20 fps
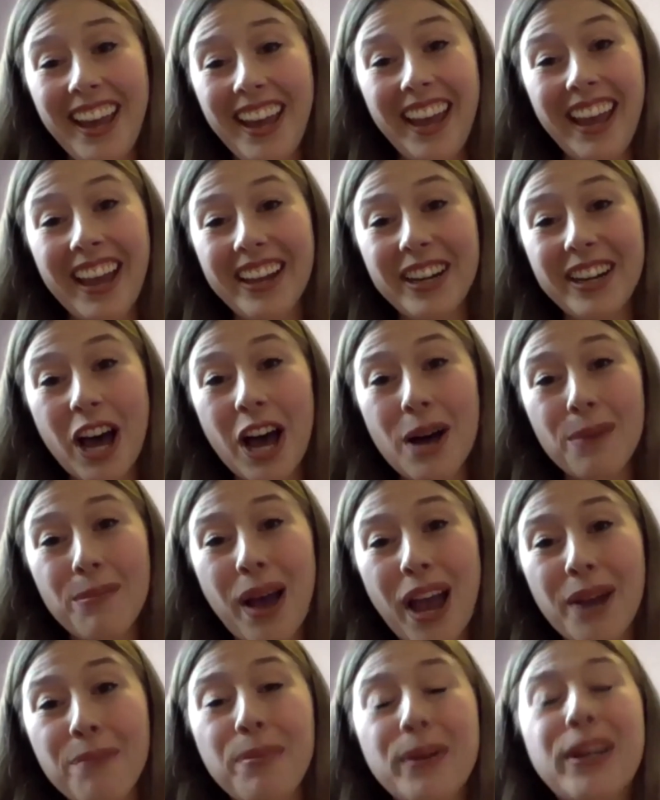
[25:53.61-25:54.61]
And
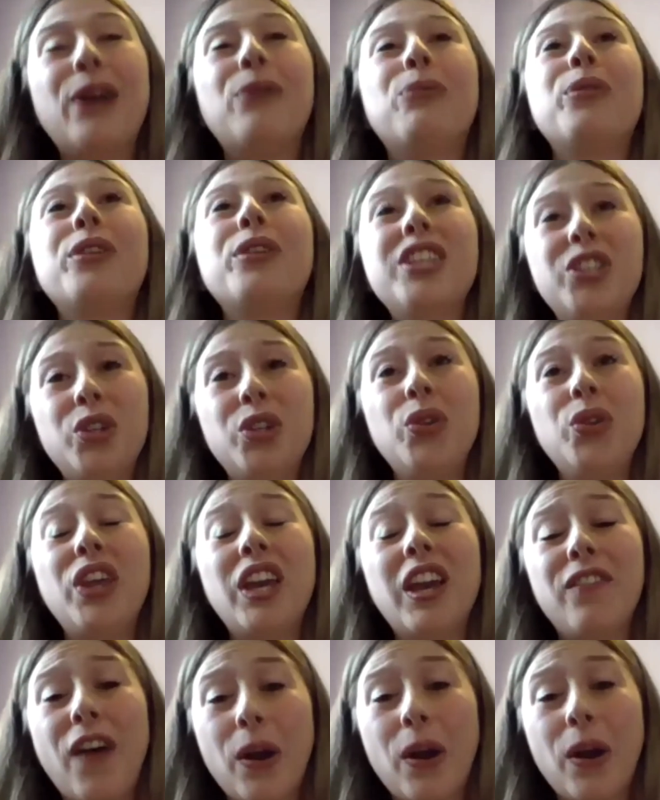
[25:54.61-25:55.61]
but I really do
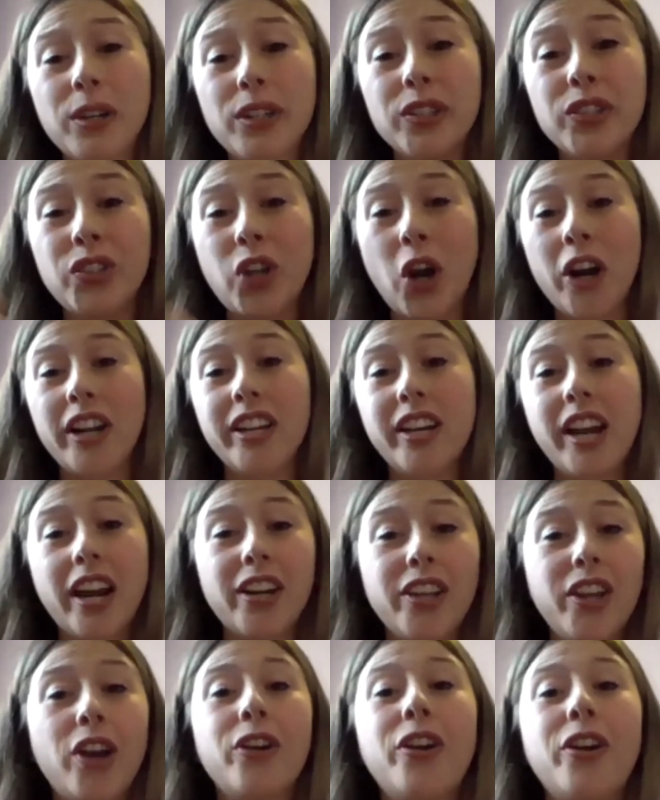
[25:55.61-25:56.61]
think if I would have started at
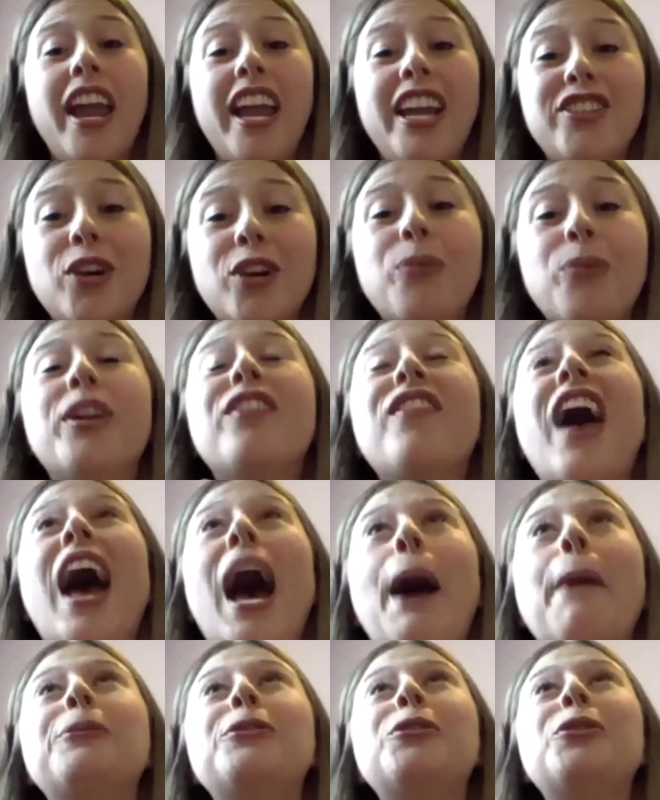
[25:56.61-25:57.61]
a younger age, I would have
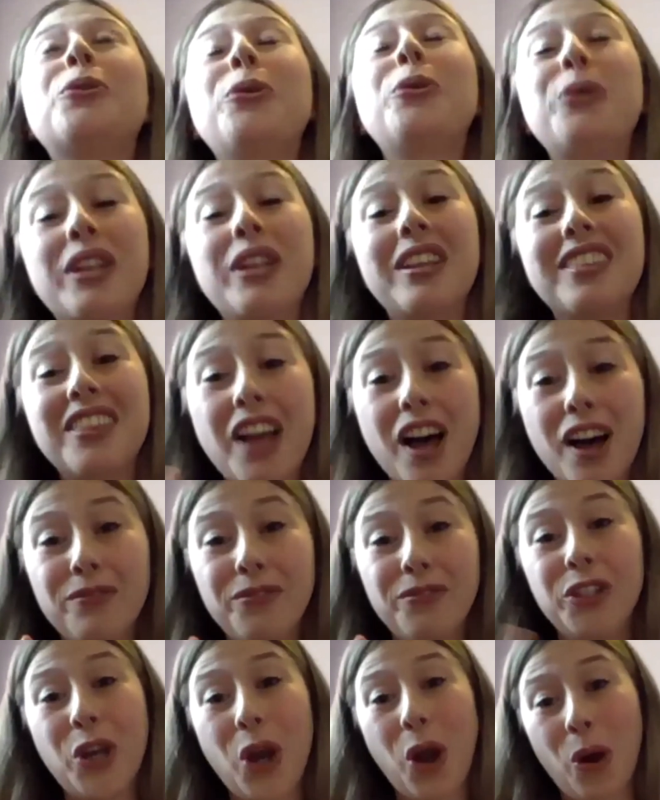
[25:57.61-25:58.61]
absolutely
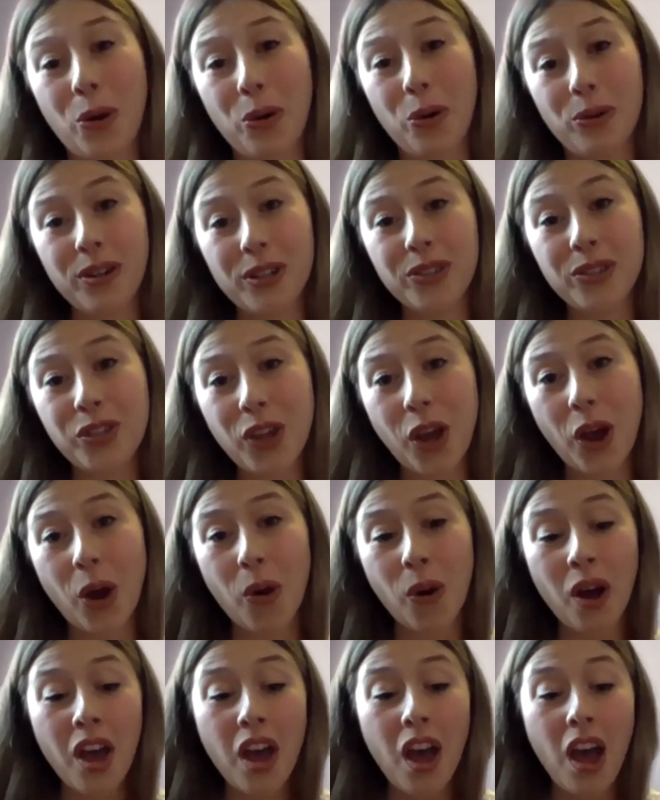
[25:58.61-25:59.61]
loved to code.
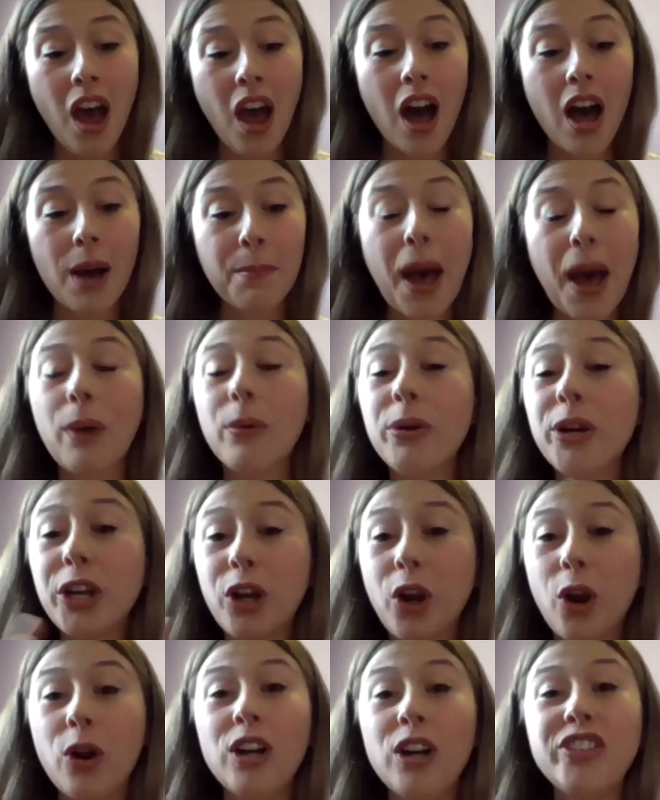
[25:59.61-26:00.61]
So I would
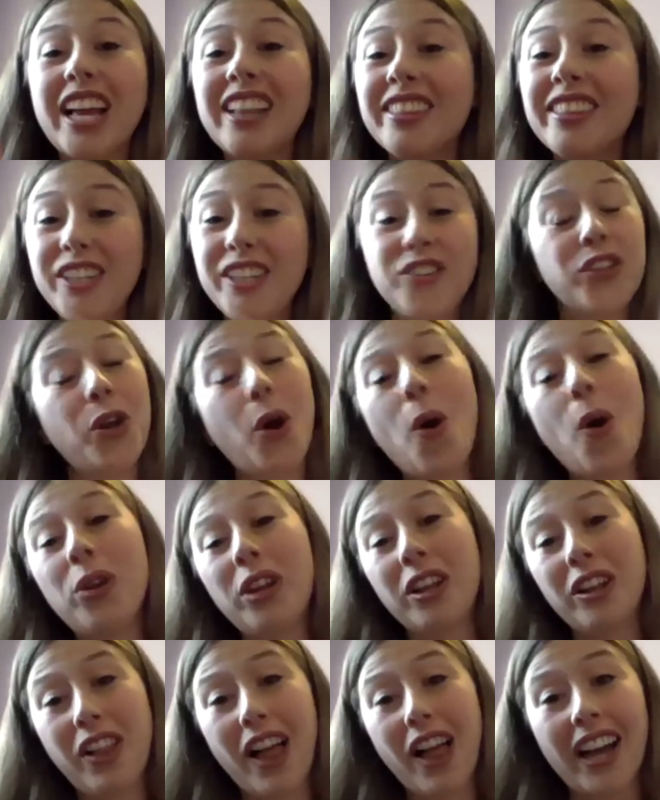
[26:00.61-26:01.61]
encourage at least a
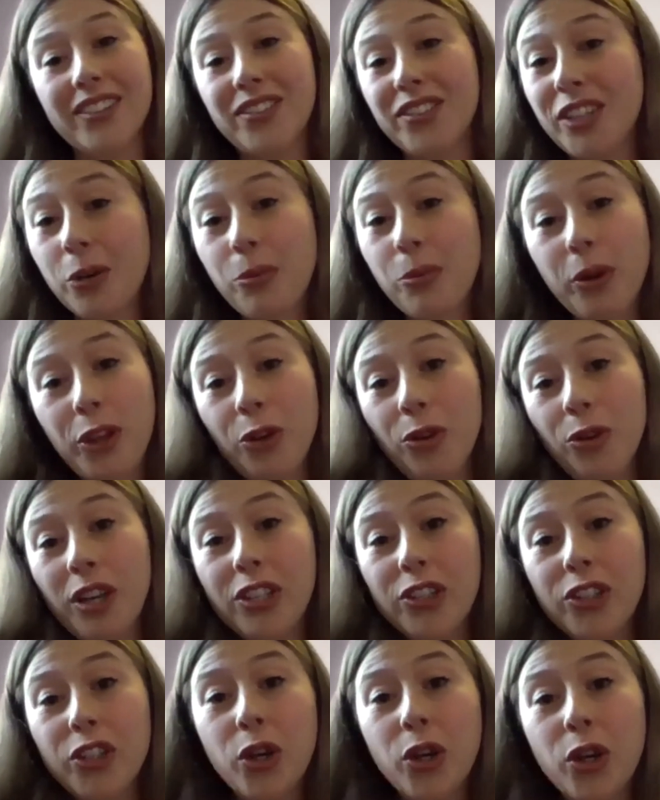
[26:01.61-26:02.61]
coding class. See what you
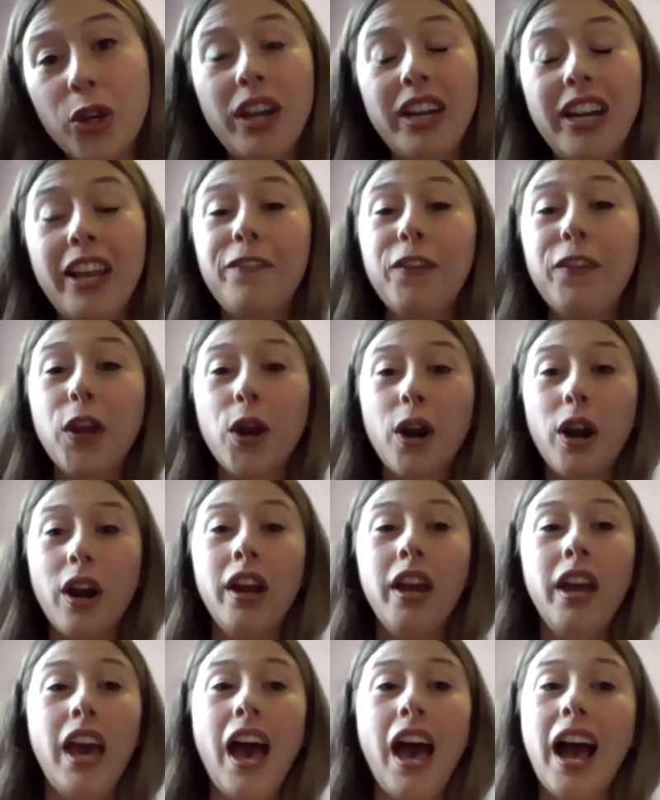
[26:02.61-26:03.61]
can do. And if
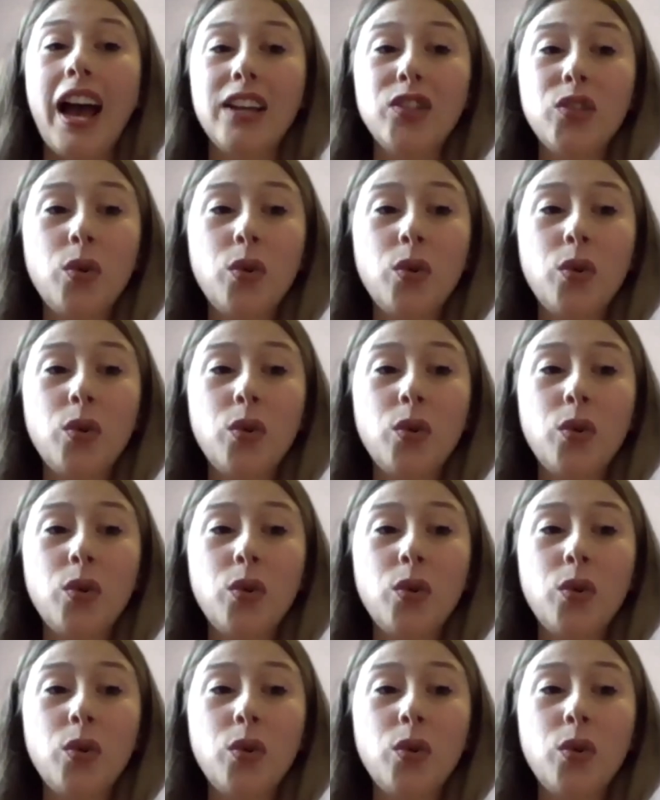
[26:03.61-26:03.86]
your high